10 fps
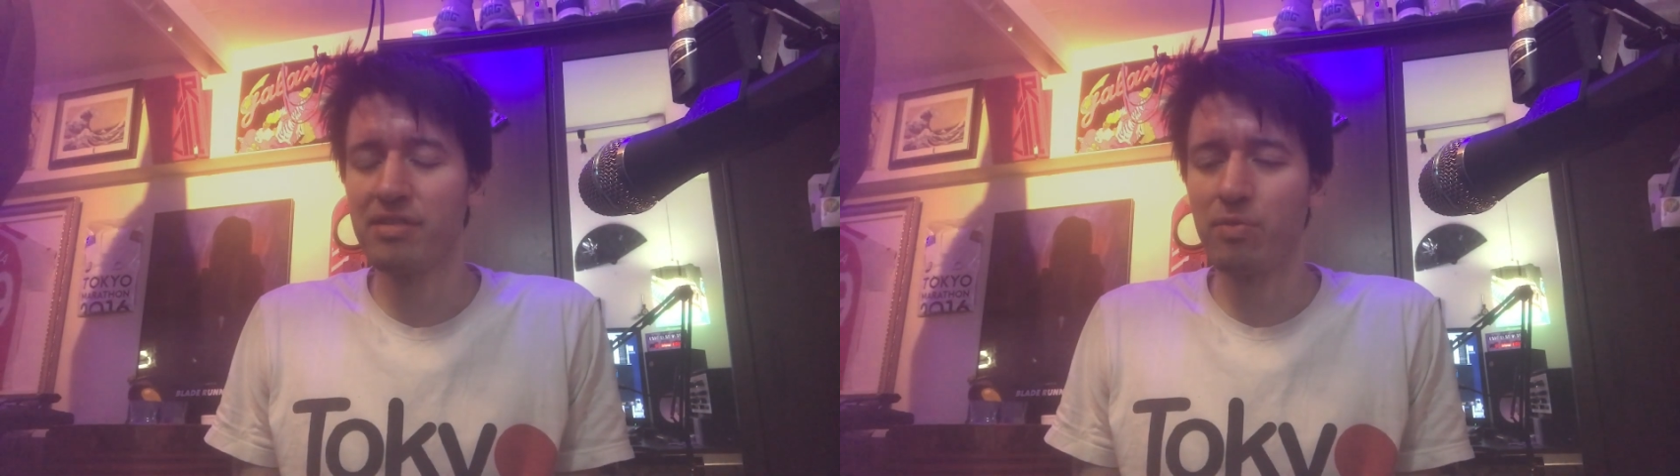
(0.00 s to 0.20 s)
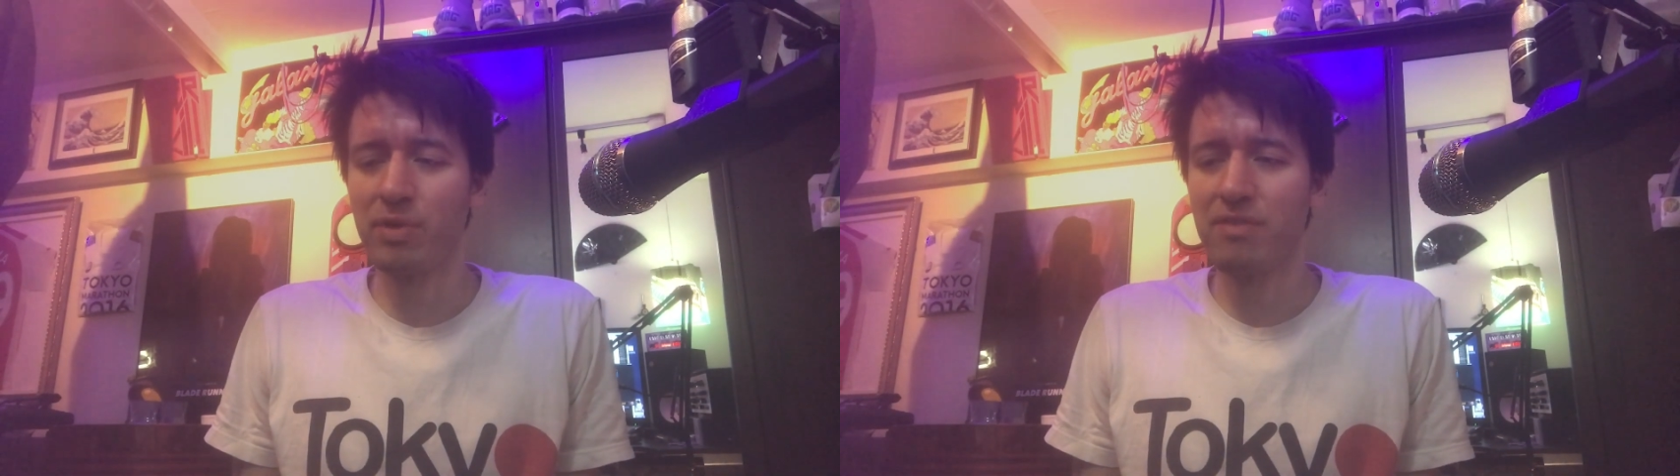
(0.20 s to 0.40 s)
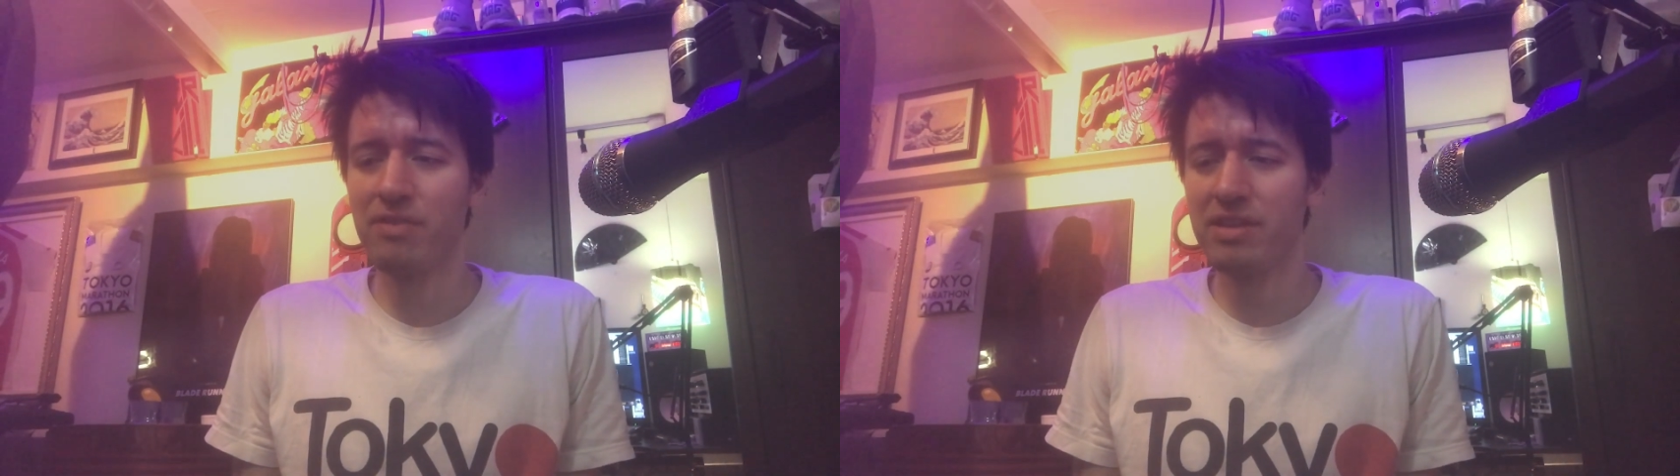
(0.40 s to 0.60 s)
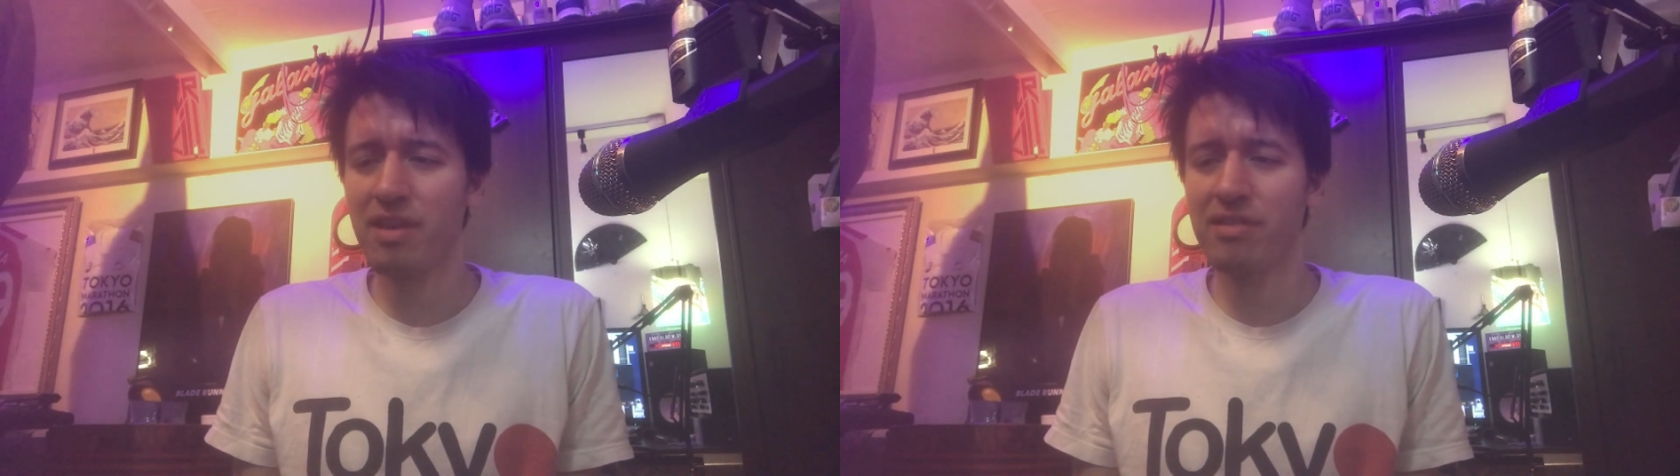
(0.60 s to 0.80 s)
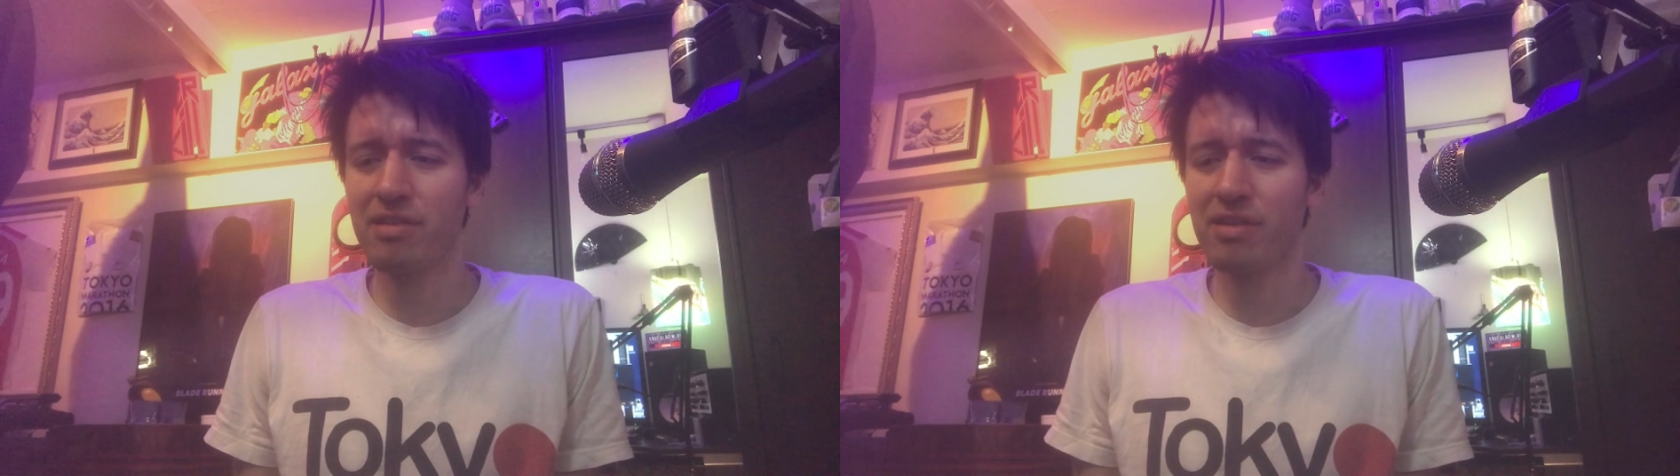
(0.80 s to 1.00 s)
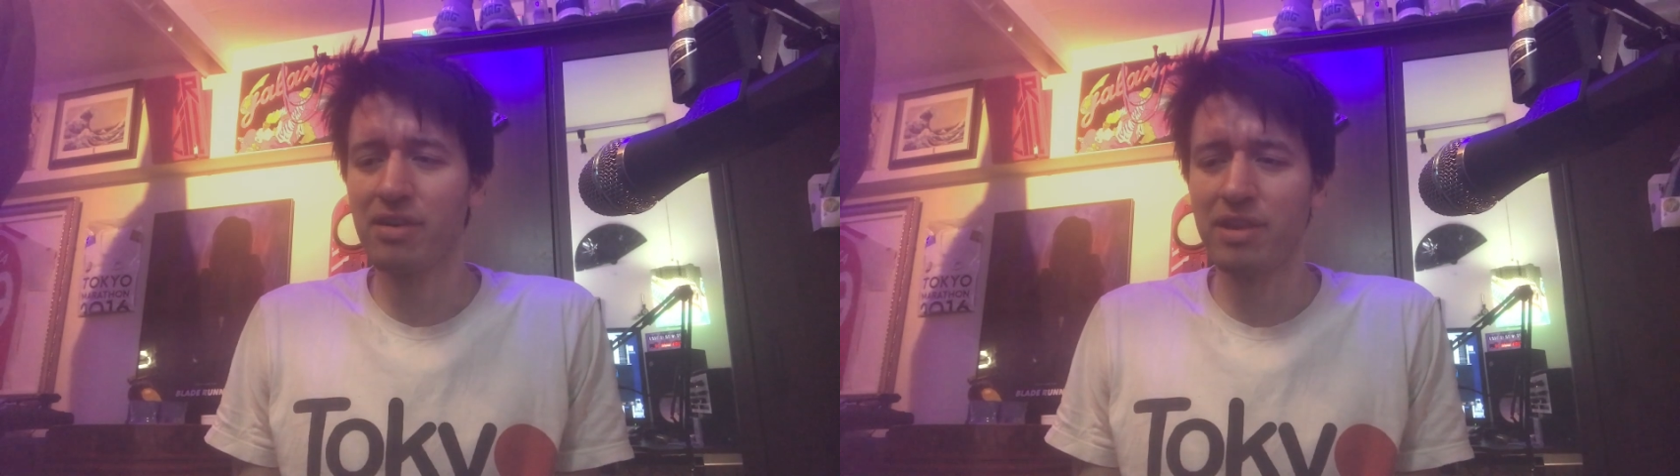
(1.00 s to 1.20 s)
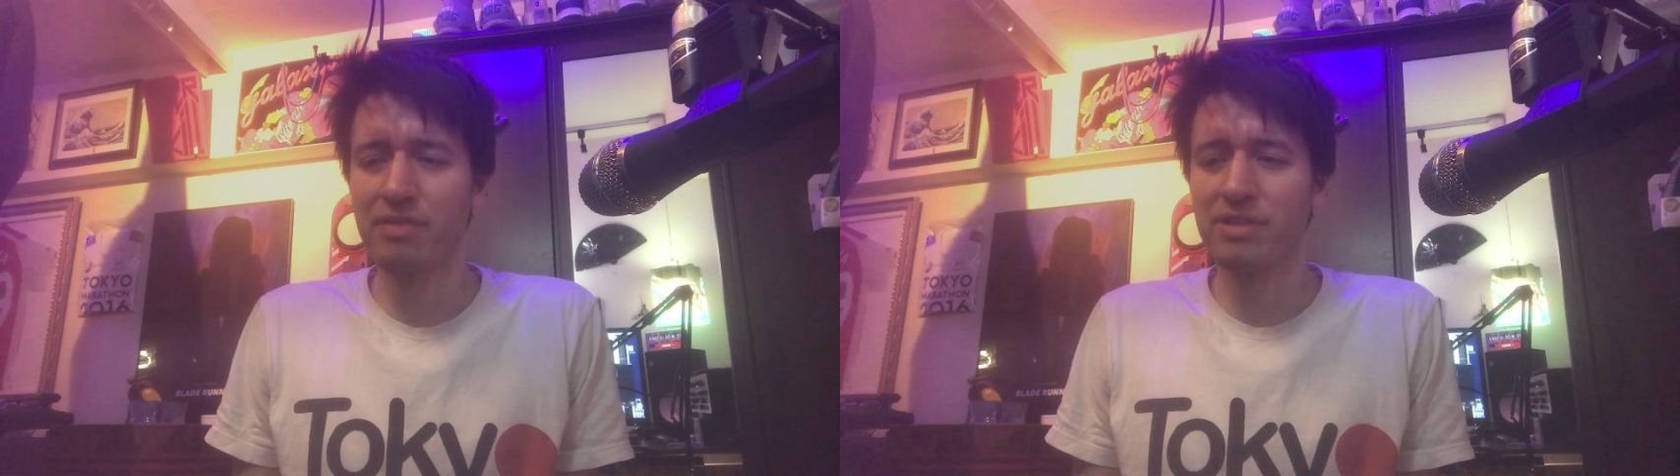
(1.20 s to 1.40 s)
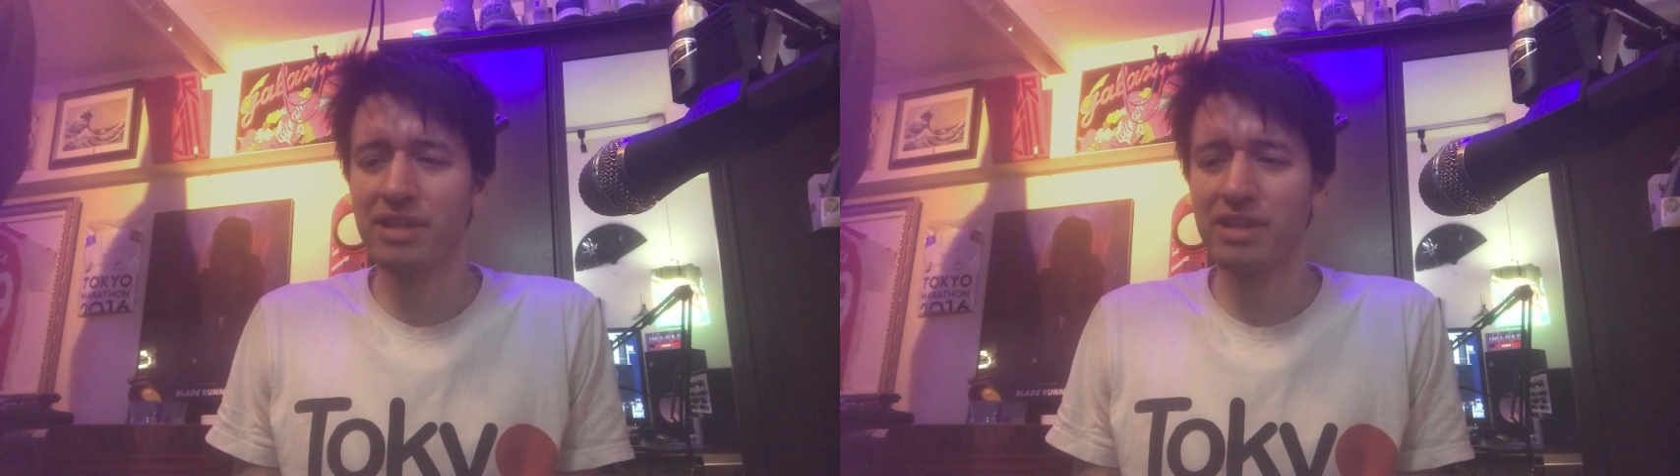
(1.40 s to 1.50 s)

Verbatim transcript: So whenever it does look kind of